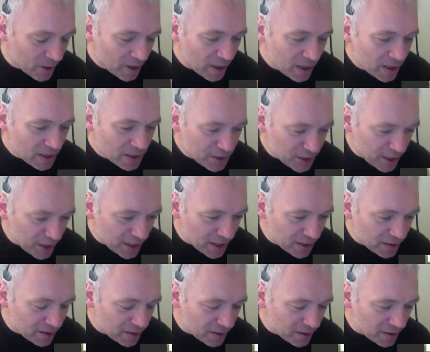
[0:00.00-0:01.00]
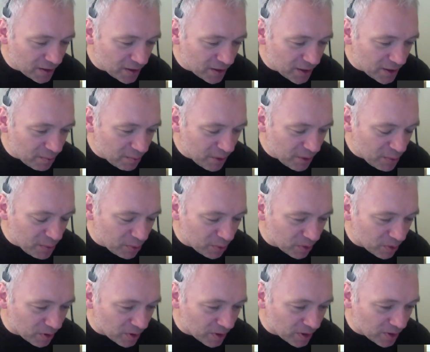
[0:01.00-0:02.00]
say
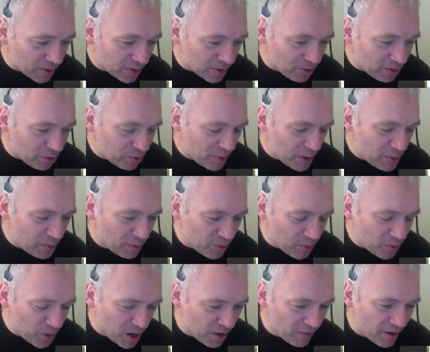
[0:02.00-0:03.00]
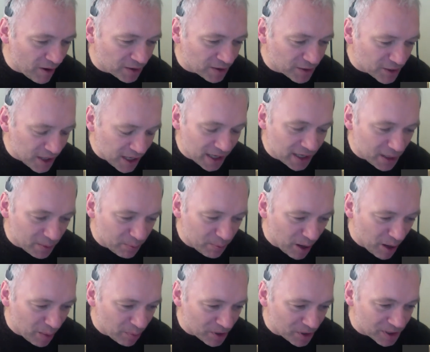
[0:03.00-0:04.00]
there are people who go around killing
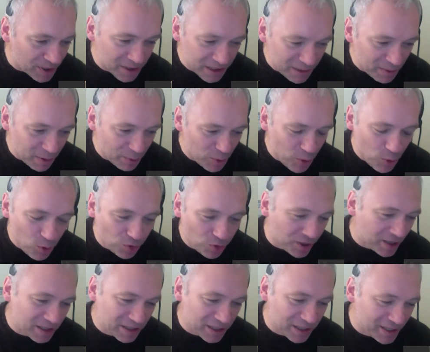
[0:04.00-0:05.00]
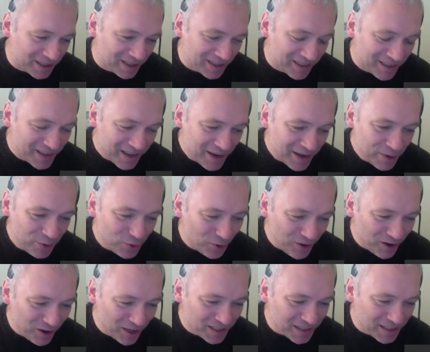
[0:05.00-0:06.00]
puppies, something we all think's not a
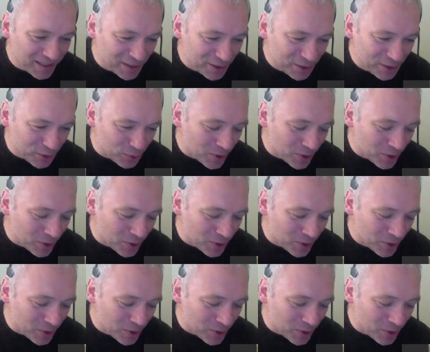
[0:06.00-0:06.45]
nice thing to do.